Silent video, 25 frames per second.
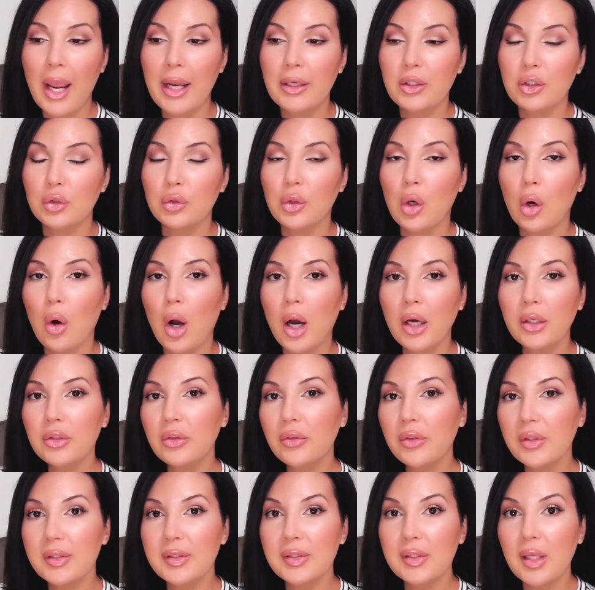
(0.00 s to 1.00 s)
and you go
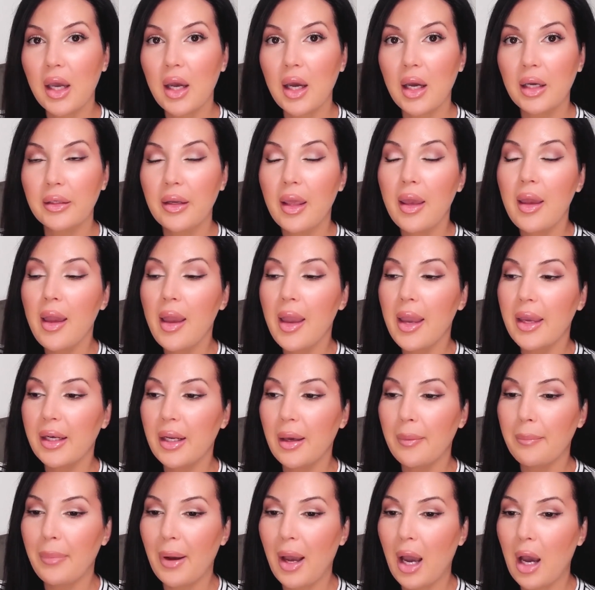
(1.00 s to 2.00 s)
under the sun in
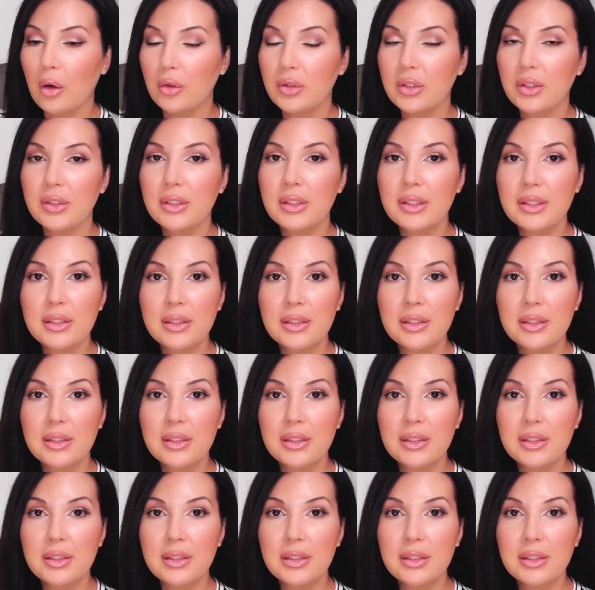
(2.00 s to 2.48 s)
about